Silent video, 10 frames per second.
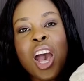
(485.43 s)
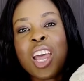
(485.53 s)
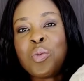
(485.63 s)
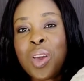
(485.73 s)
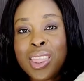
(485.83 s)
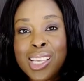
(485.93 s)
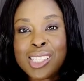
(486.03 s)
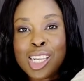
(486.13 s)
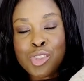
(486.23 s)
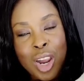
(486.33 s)
And with
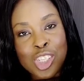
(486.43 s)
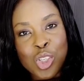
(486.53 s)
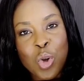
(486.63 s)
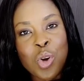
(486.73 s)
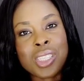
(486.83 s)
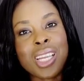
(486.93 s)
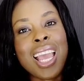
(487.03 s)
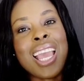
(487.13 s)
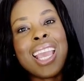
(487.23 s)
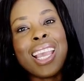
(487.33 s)
this trench coat,
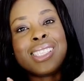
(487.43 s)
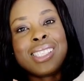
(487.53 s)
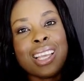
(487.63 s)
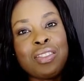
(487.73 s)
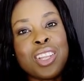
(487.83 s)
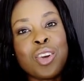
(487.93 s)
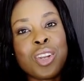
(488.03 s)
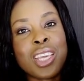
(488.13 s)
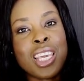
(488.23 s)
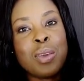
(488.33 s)
it's definitely going
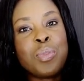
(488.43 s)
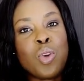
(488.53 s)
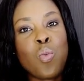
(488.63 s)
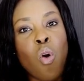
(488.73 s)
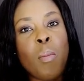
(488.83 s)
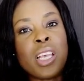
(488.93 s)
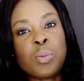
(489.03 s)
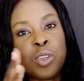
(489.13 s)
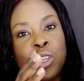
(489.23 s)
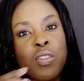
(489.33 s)
to keep you warm,
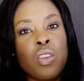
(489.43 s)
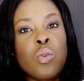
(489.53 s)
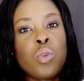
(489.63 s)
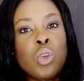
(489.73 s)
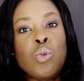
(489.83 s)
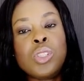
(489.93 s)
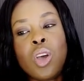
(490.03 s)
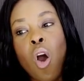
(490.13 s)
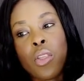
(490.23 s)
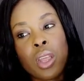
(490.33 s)
especially if you use
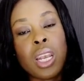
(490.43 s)
the other